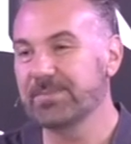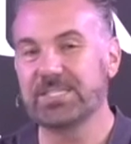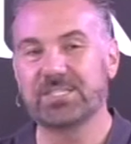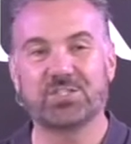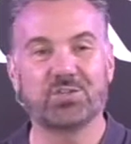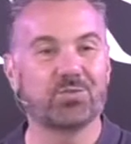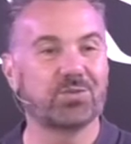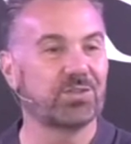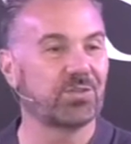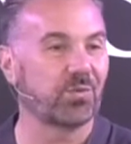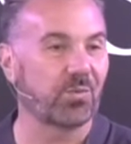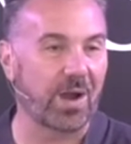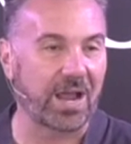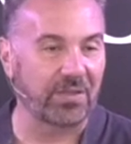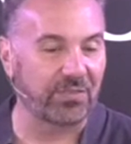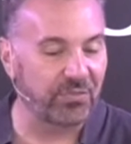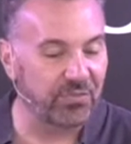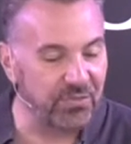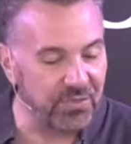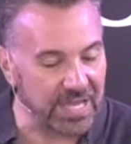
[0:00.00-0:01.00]
He's doing the
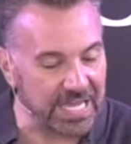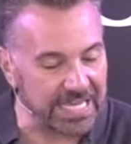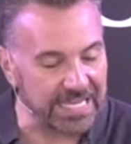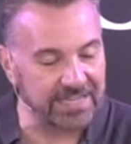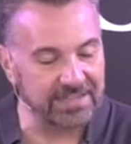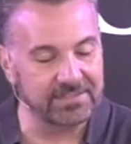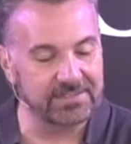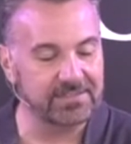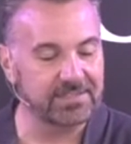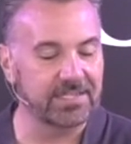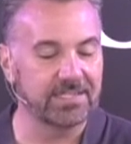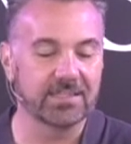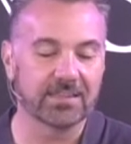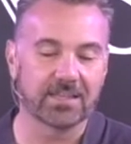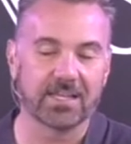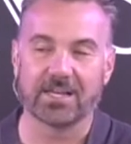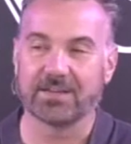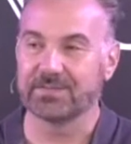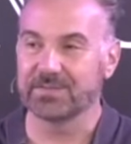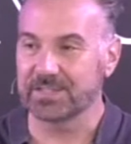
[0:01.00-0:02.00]
right things. He
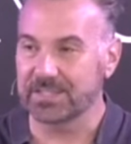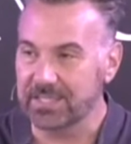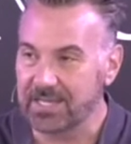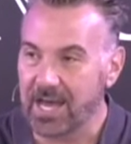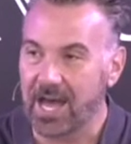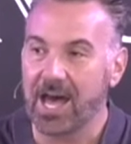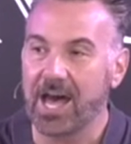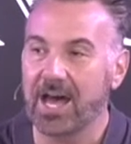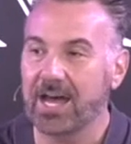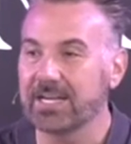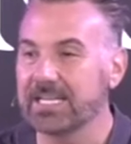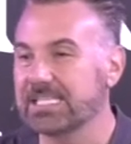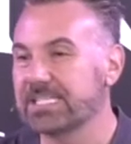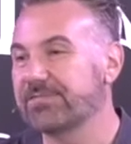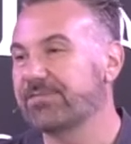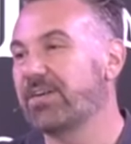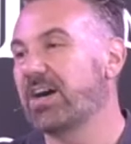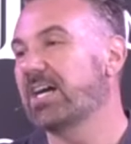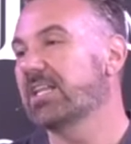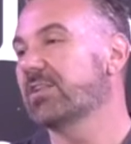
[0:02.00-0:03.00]
loves God. He's
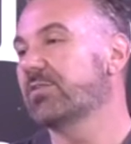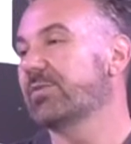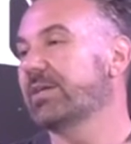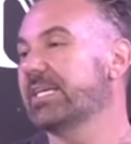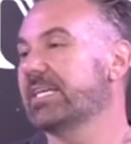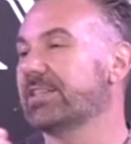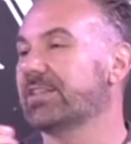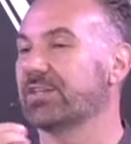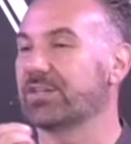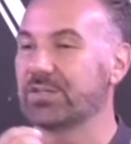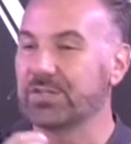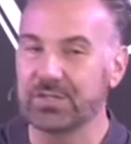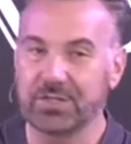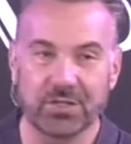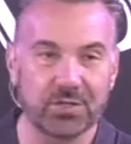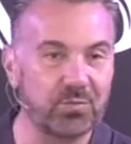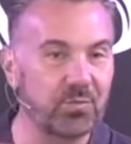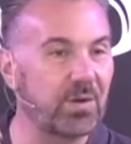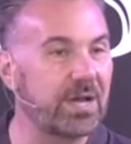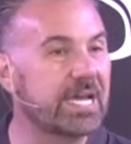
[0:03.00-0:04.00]
following in the
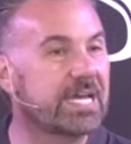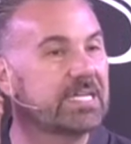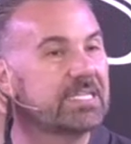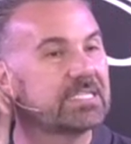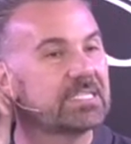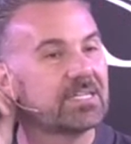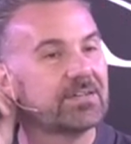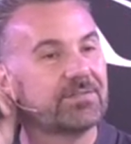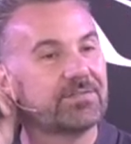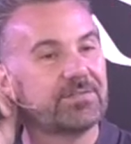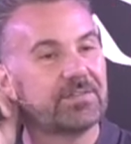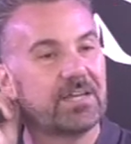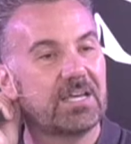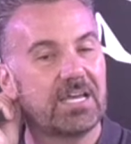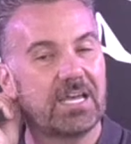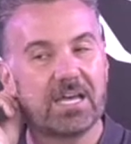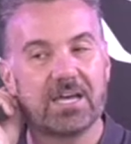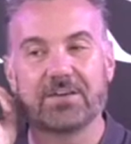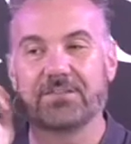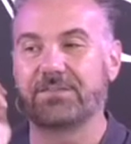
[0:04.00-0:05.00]
good ways of
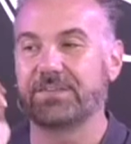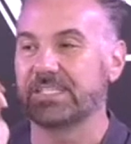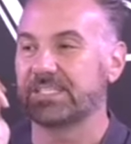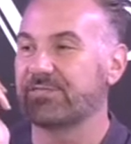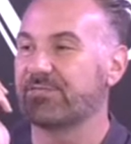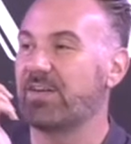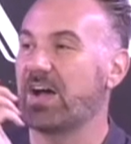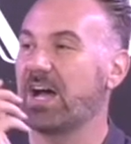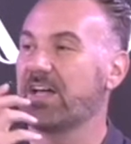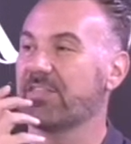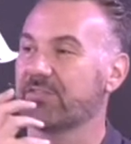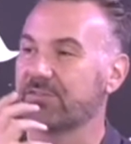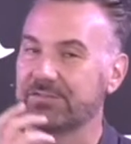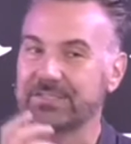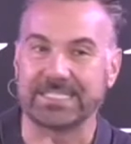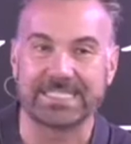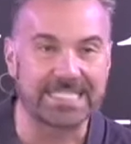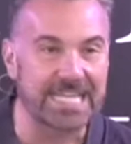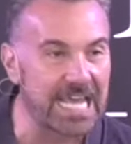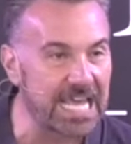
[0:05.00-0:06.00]
his father
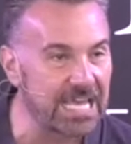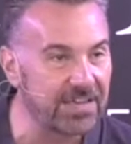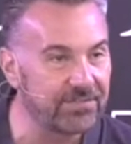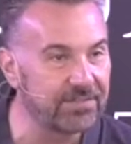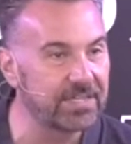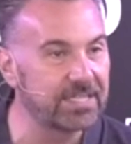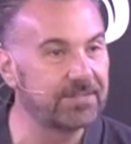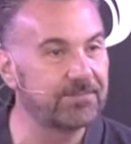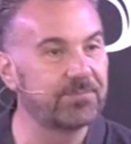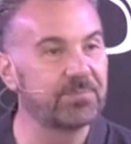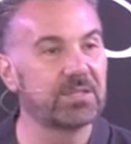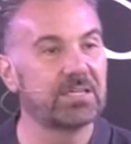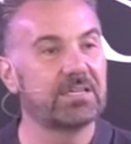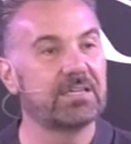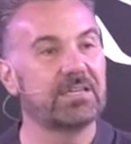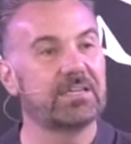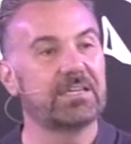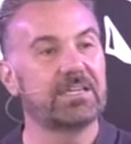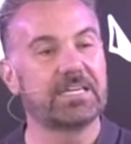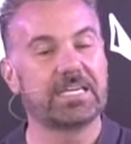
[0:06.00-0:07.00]
David.
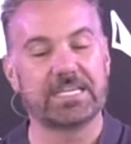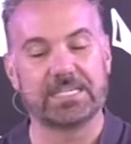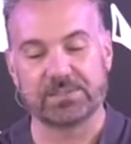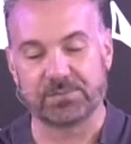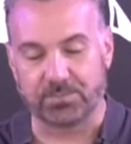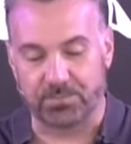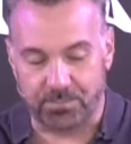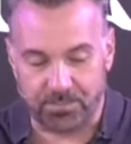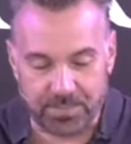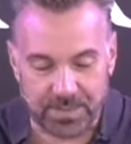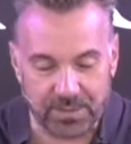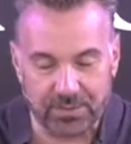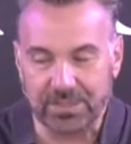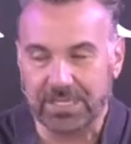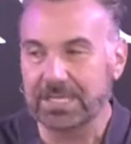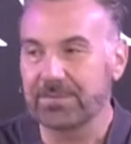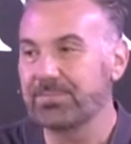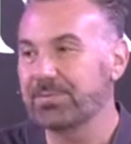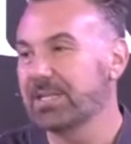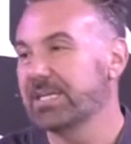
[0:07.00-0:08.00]
He's
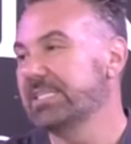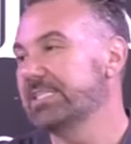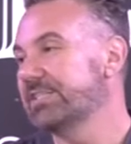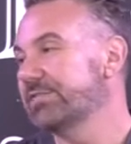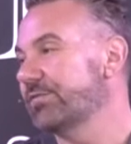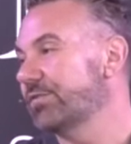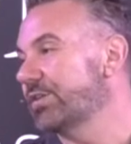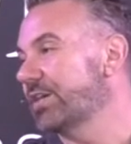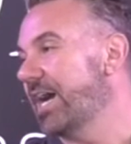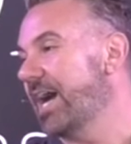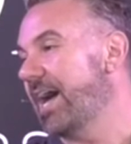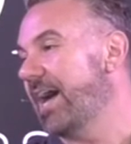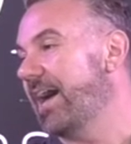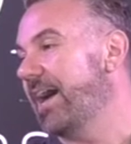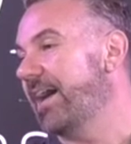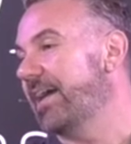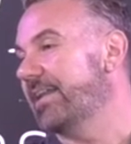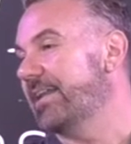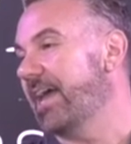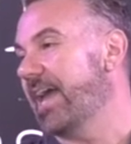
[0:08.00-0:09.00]
building a place for
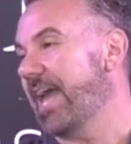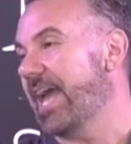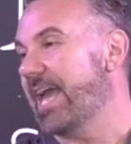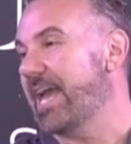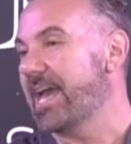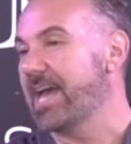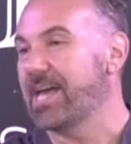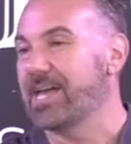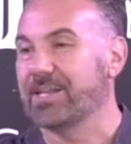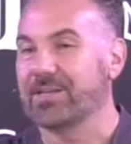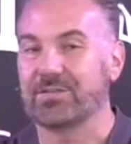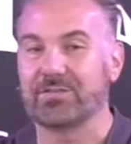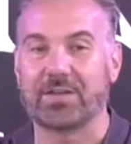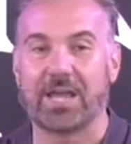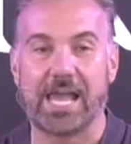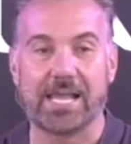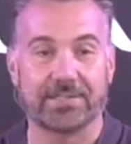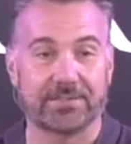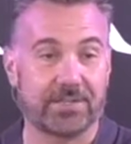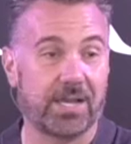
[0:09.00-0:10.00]
God. And
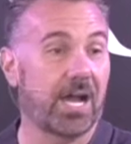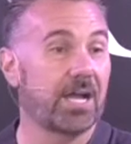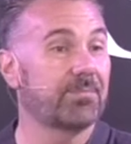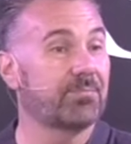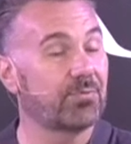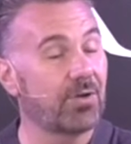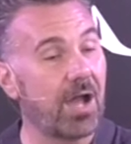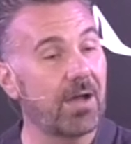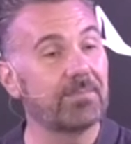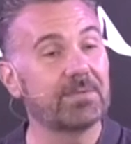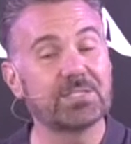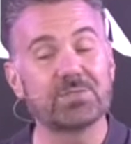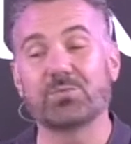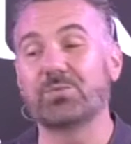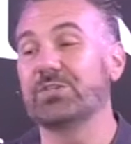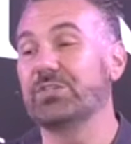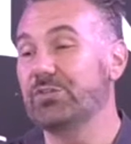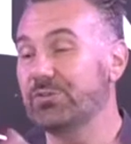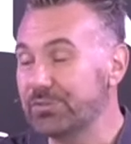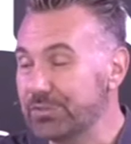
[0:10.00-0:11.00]
as God promised,
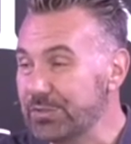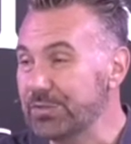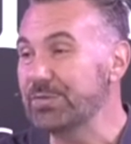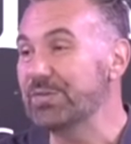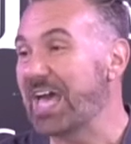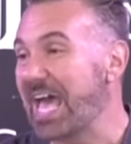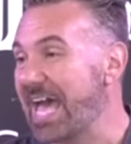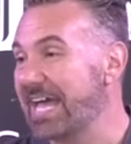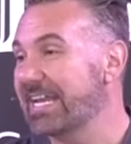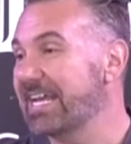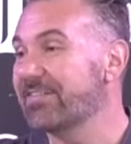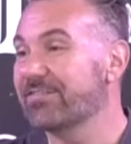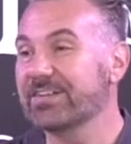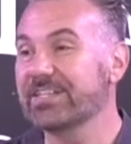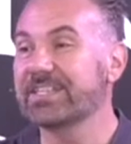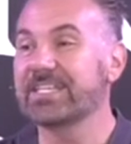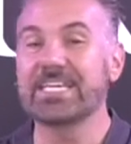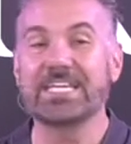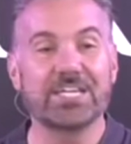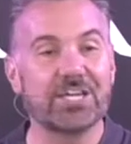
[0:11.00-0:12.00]
when you do that,
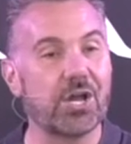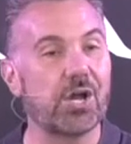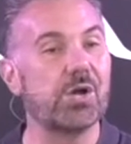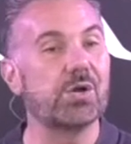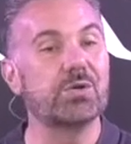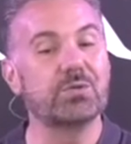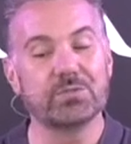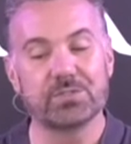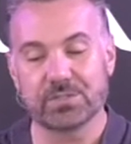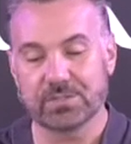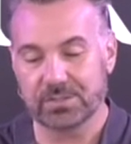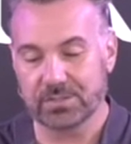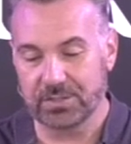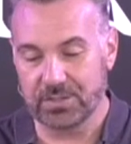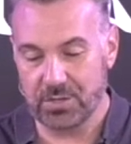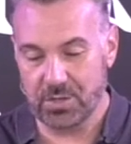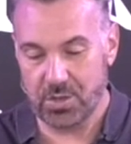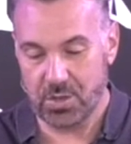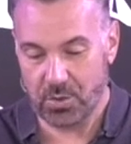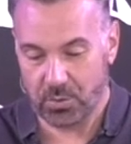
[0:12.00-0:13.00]
everything goes
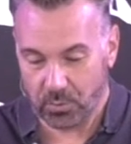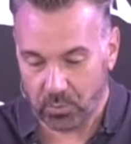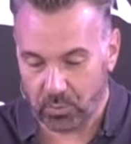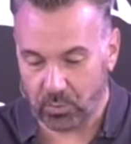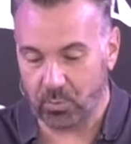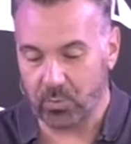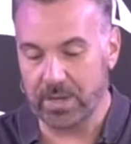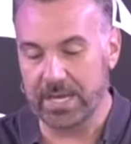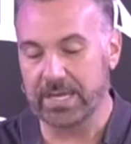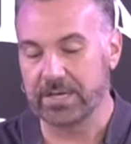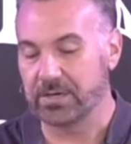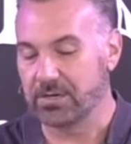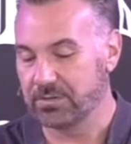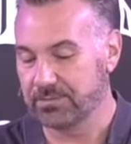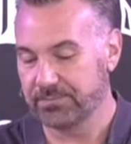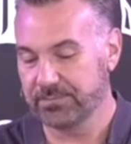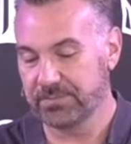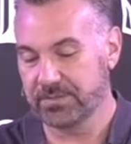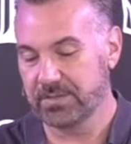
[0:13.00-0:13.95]
well.